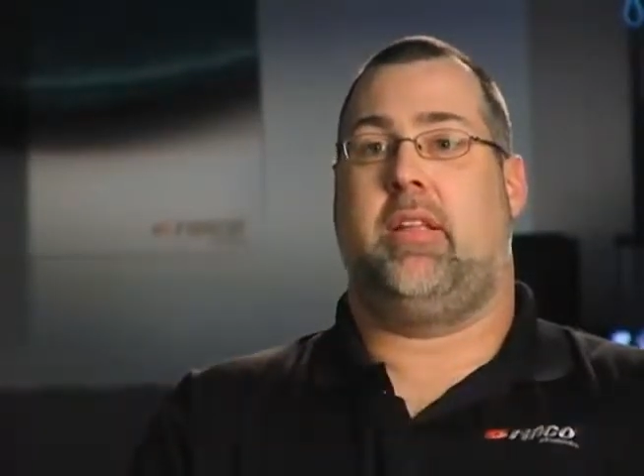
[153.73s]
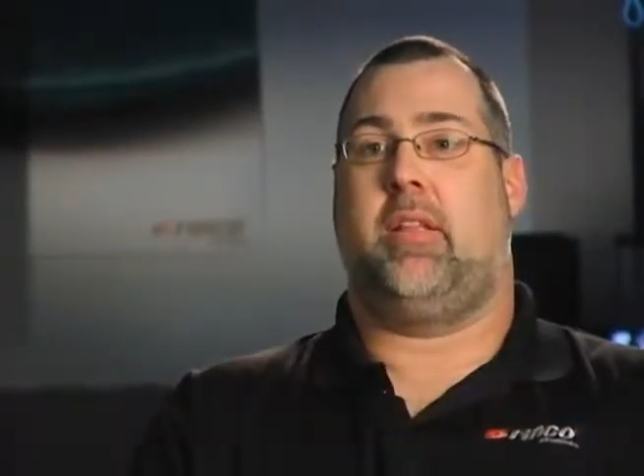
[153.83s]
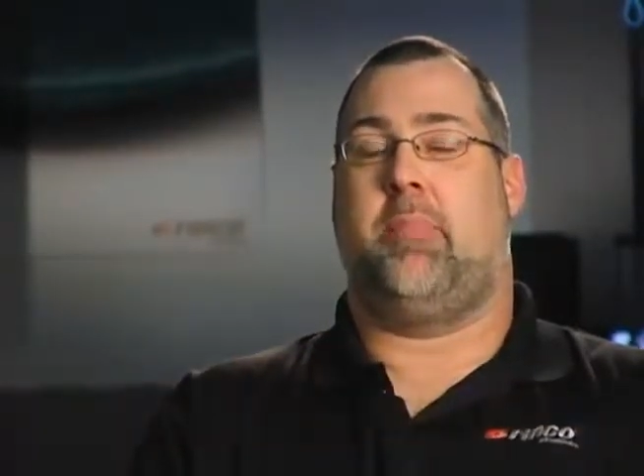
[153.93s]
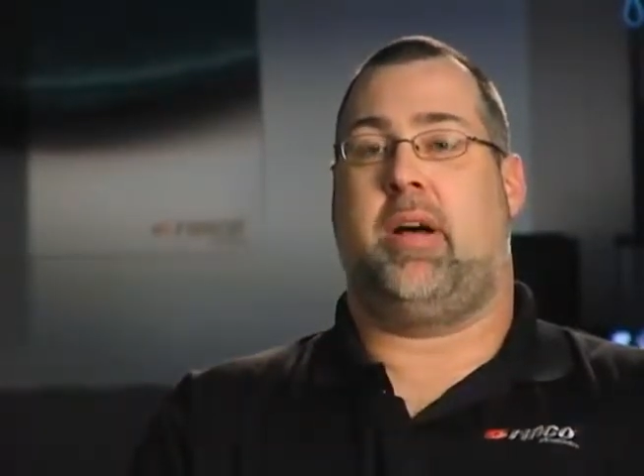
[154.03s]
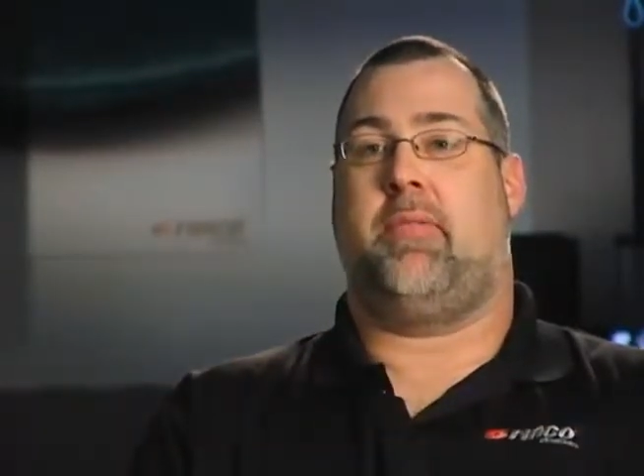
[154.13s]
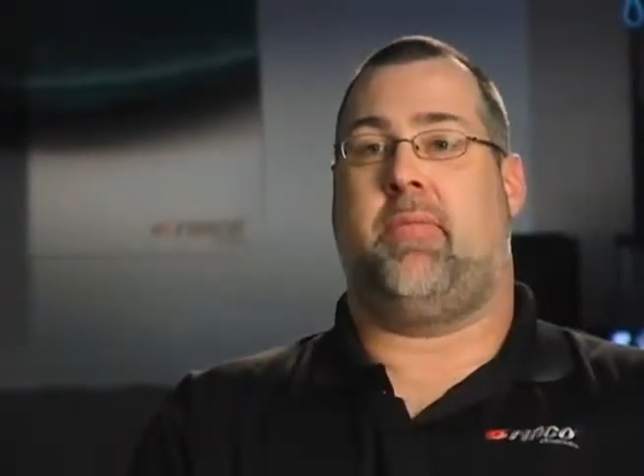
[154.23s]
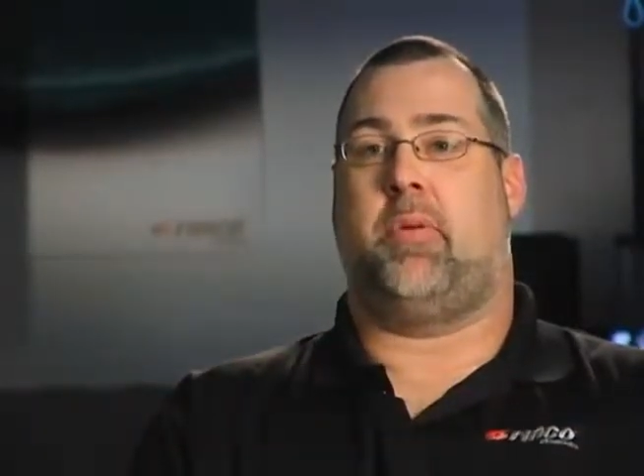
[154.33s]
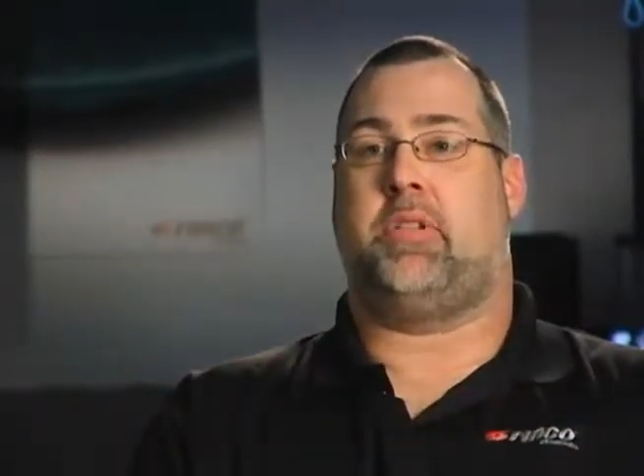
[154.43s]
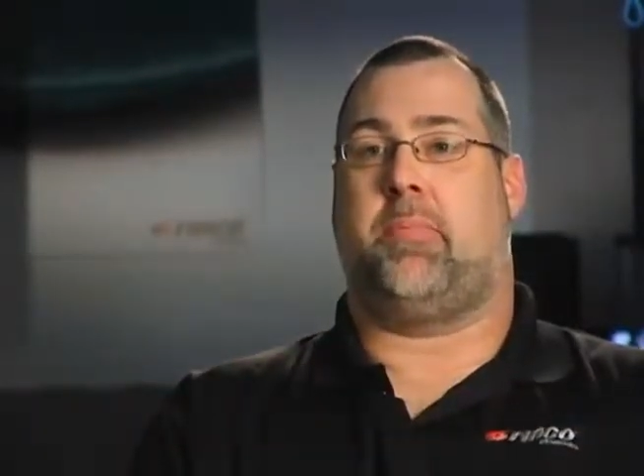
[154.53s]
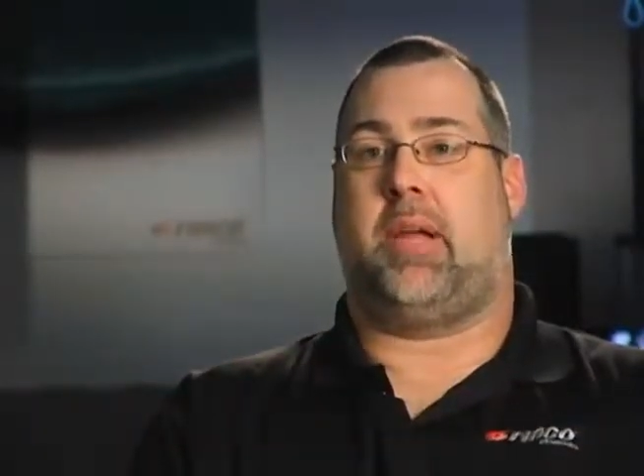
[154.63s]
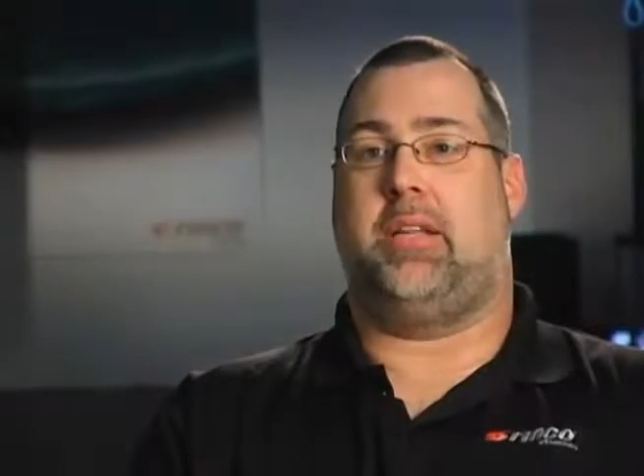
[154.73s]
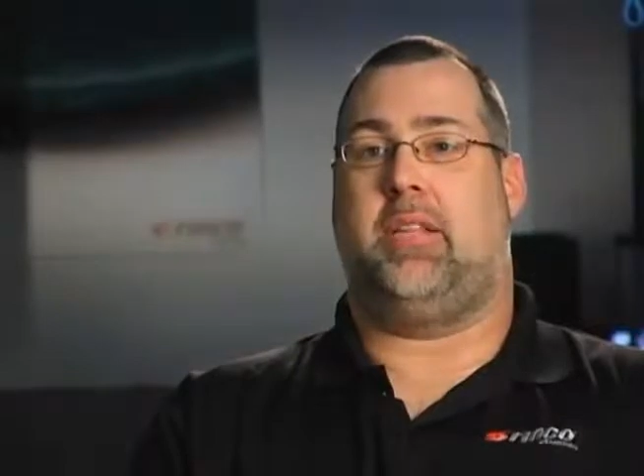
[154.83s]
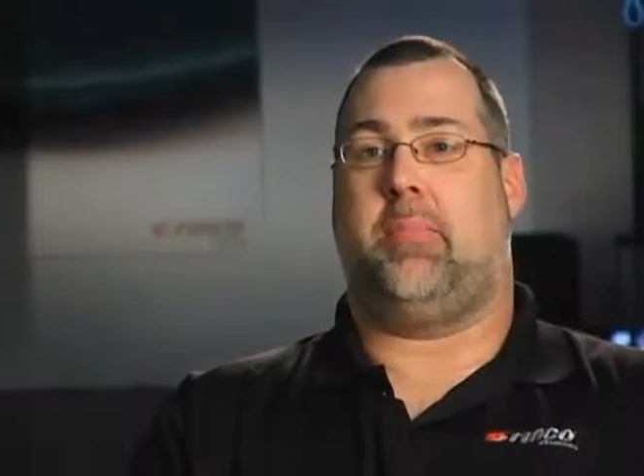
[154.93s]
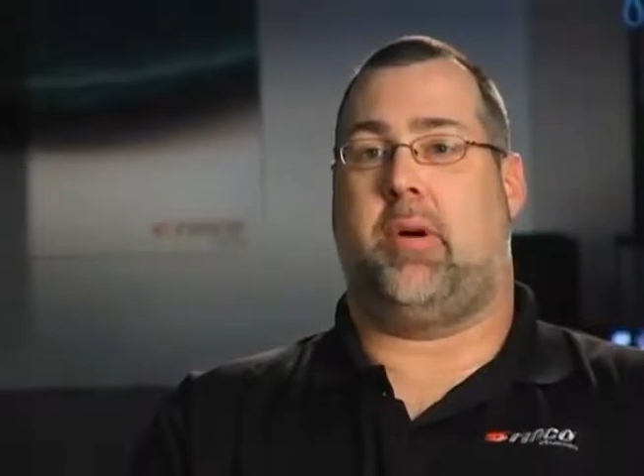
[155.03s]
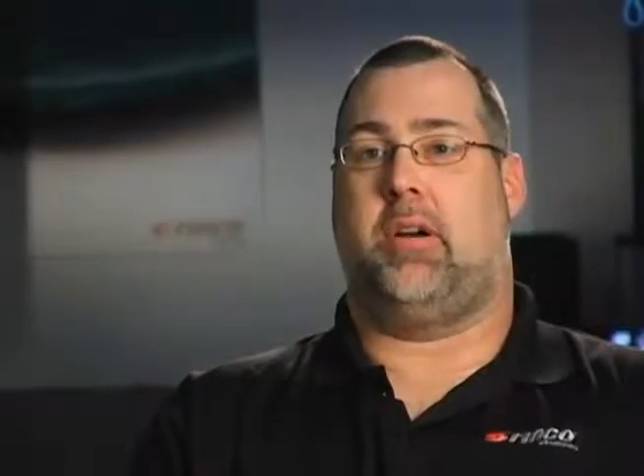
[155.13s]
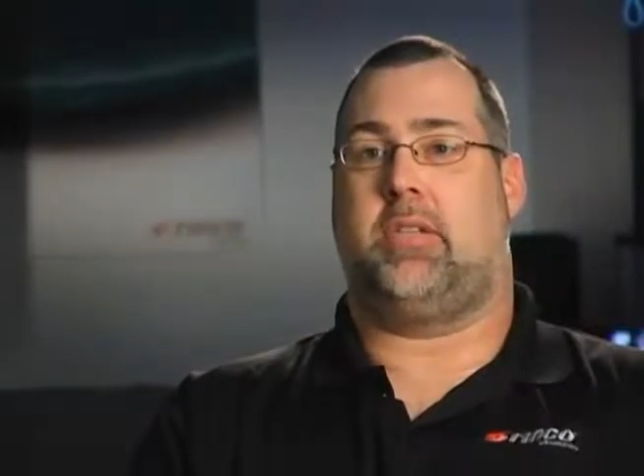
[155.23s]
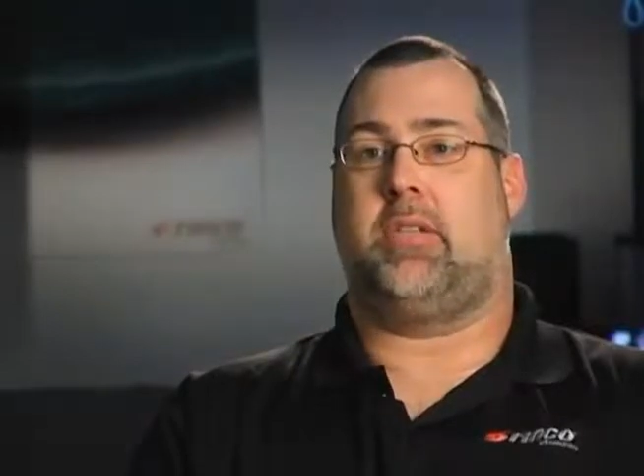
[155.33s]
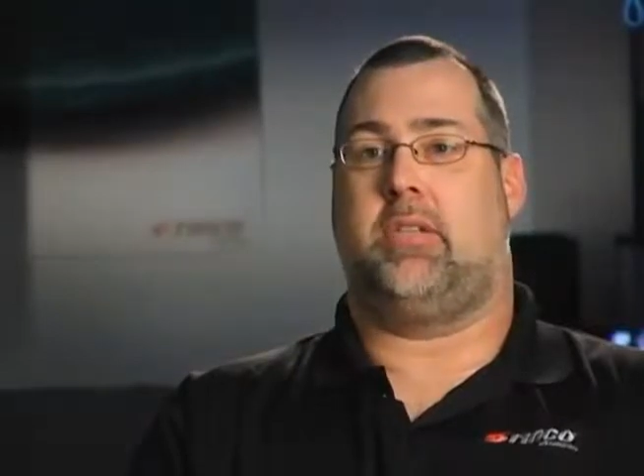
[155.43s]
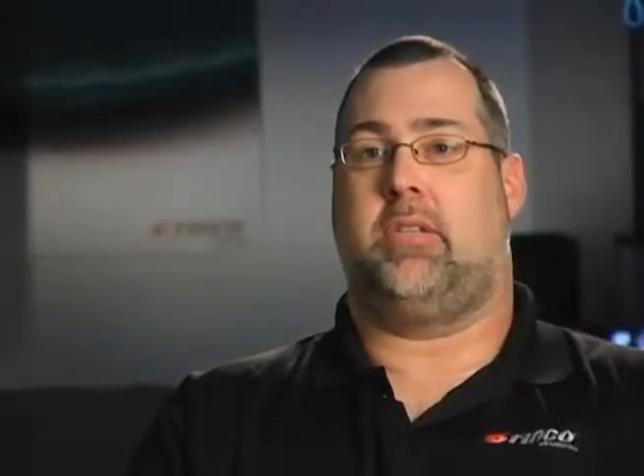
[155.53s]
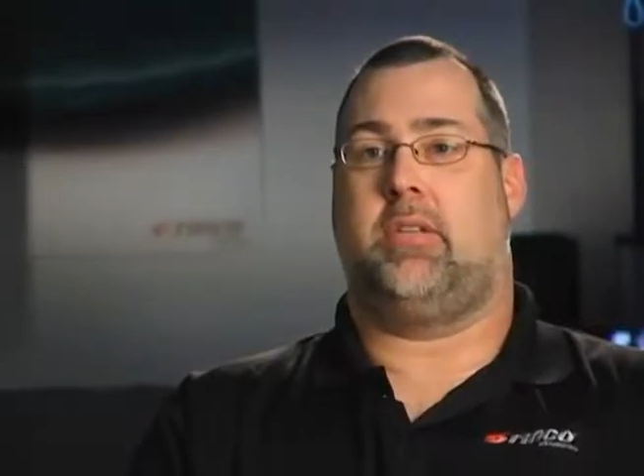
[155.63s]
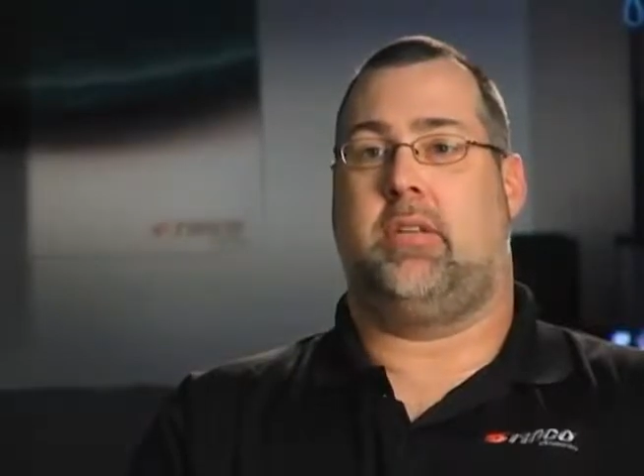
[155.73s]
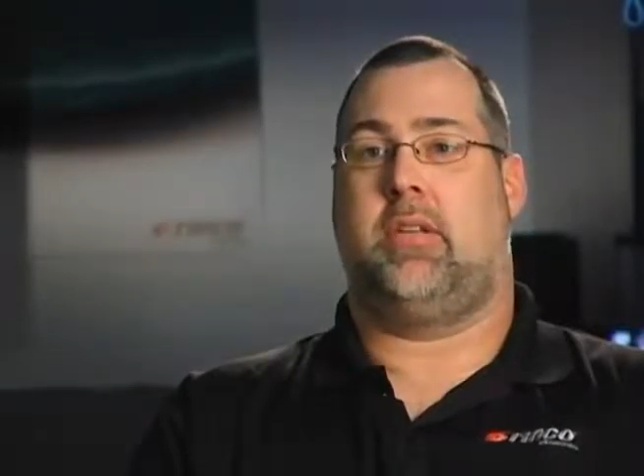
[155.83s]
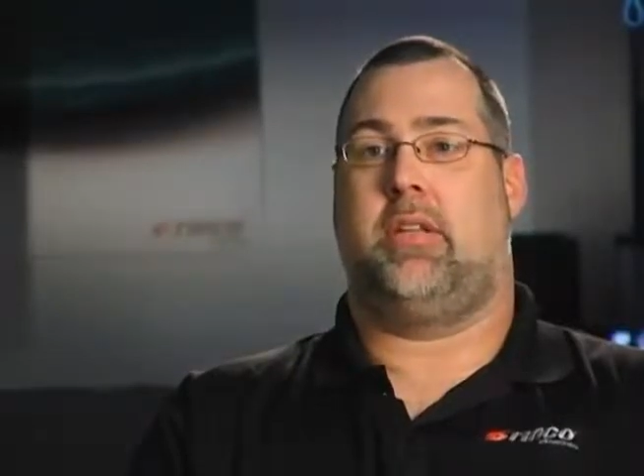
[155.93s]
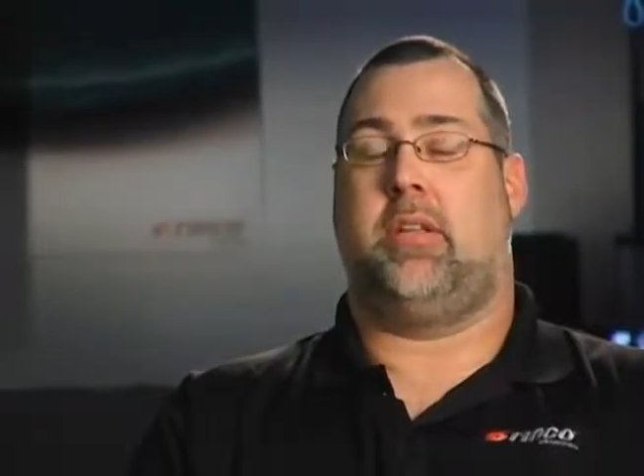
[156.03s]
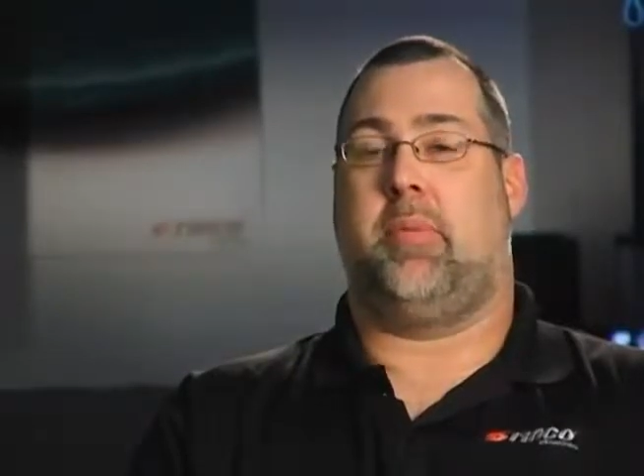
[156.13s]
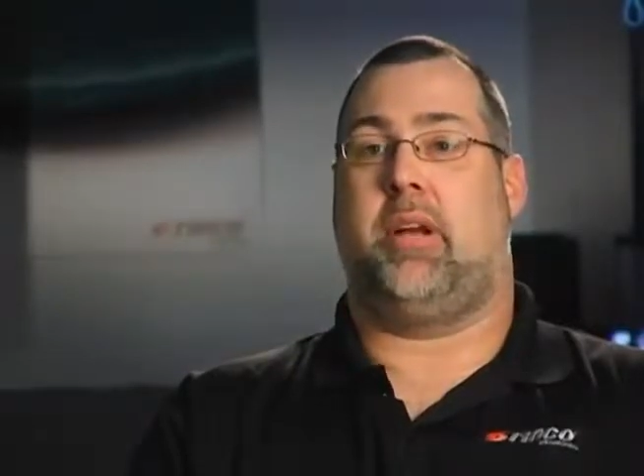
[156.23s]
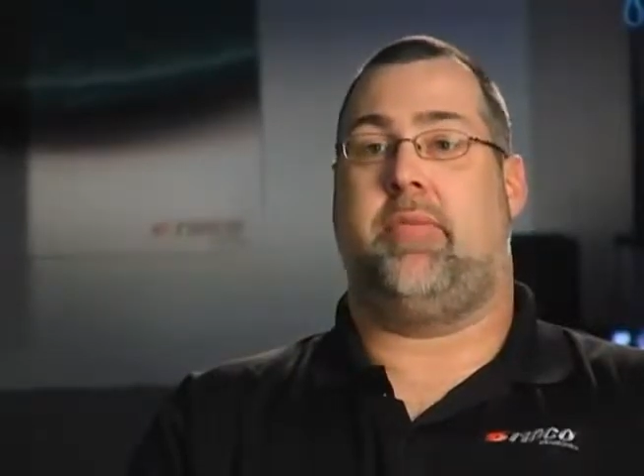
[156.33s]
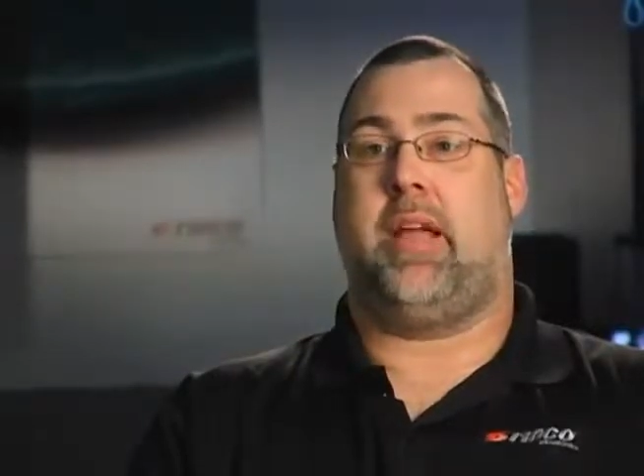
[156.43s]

The amount of force applied to the parts, the amount of